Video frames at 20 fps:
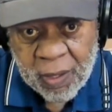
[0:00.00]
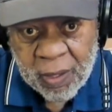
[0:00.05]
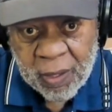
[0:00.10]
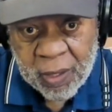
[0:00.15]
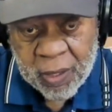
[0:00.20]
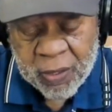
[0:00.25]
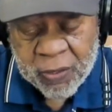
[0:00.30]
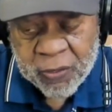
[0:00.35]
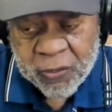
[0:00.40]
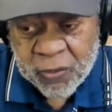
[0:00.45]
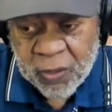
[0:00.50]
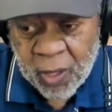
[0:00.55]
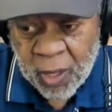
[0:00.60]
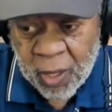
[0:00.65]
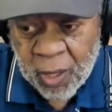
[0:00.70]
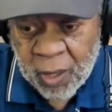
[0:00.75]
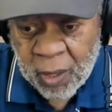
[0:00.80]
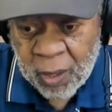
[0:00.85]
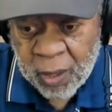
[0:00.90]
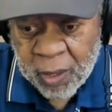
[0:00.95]
is
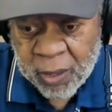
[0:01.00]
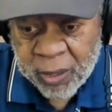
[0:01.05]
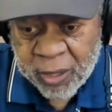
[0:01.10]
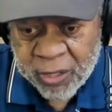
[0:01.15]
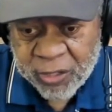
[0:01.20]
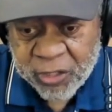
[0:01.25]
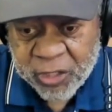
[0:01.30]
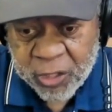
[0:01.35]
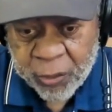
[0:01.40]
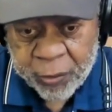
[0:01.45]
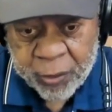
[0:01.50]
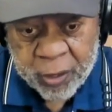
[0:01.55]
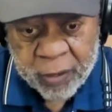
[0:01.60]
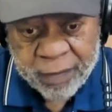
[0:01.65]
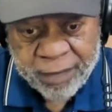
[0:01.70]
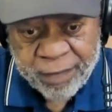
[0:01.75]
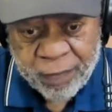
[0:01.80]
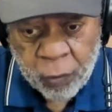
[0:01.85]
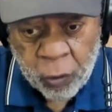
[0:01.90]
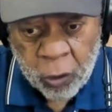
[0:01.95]
uh,
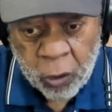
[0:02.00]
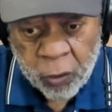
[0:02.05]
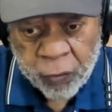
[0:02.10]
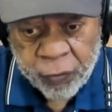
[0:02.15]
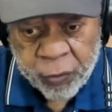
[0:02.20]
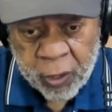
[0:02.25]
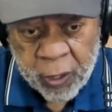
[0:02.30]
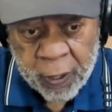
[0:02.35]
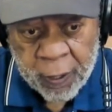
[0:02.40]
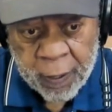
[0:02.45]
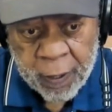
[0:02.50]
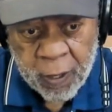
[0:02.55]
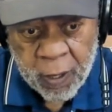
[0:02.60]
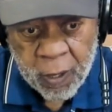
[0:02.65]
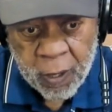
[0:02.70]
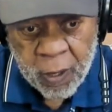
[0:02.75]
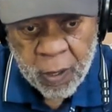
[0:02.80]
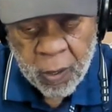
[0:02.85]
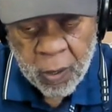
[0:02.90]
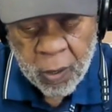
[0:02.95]
unnecessary for the
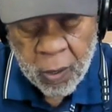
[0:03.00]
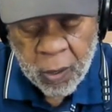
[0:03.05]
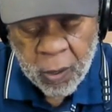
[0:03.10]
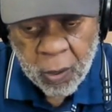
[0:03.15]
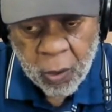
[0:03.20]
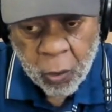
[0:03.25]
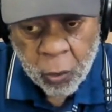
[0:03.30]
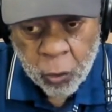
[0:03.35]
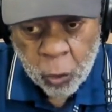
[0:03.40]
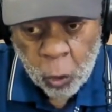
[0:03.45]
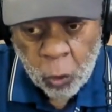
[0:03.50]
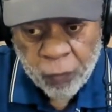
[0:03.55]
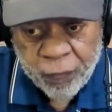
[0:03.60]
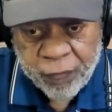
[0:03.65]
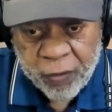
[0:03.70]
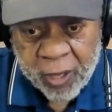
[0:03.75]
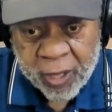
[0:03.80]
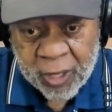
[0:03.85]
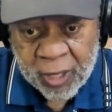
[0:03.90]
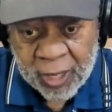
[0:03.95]
growth
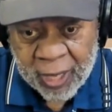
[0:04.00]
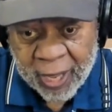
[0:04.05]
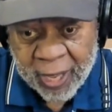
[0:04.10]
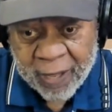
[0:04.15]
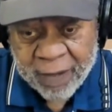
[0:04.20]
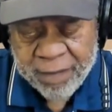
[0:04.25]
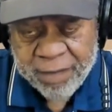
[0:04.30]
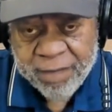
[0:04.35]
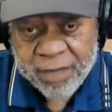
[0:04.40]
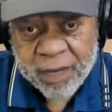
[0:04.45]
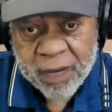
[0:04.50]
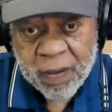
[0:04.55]
and life